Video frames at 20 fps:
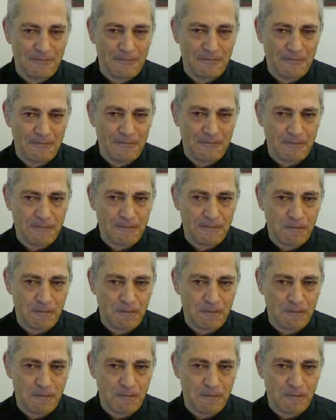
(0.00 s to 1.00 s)

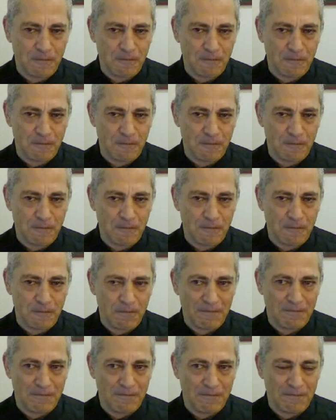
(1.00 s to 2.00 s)

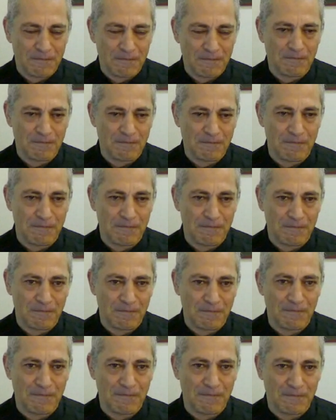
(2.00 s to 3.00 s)

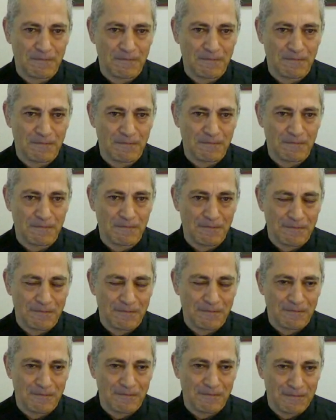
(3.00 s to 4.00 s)

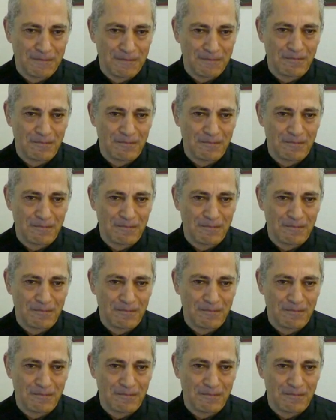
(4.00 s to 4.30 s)
No words are spoken by the person on screen.